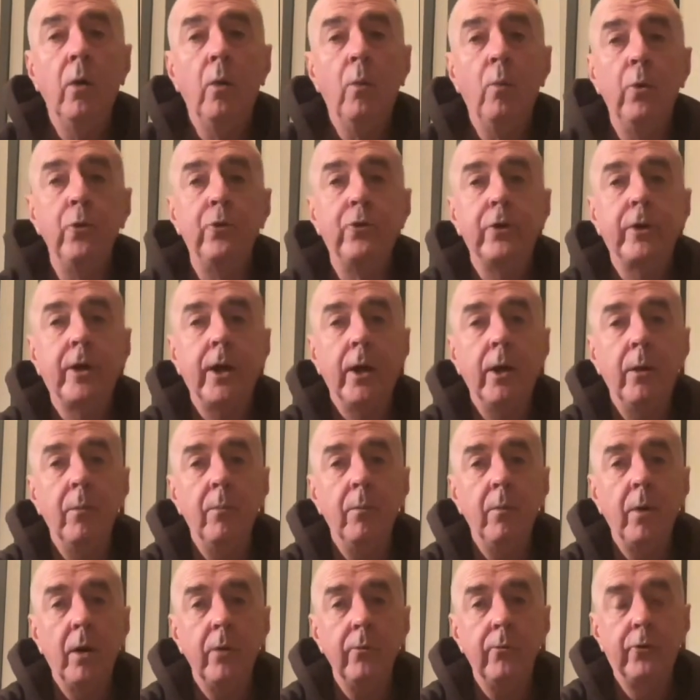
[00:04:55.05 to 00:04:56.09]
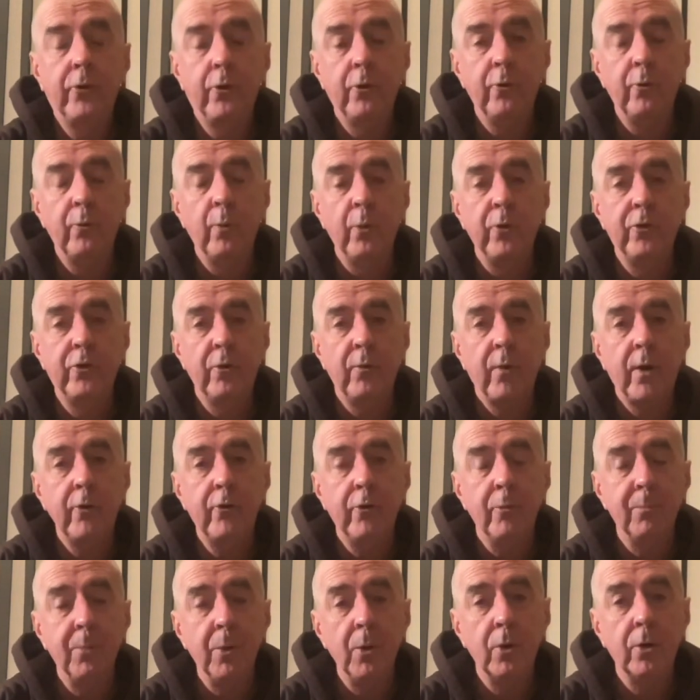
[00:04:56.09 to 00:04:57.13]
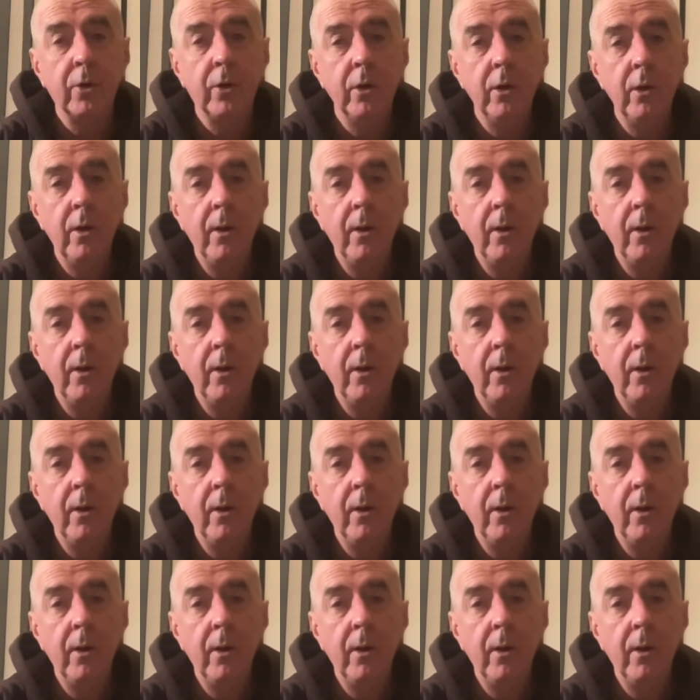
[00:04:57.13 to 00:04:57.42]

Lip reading: was to write a book,